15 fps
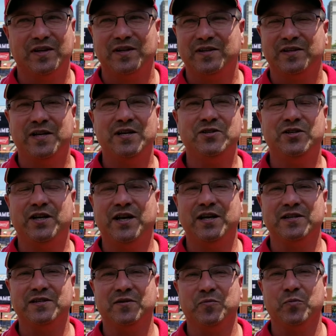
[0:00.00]
Teach the
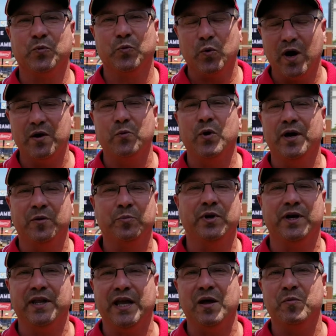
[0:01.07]
kids the right way to
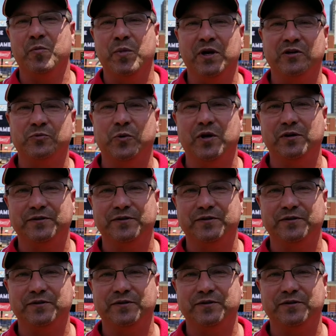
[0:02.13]
play the game of baseball.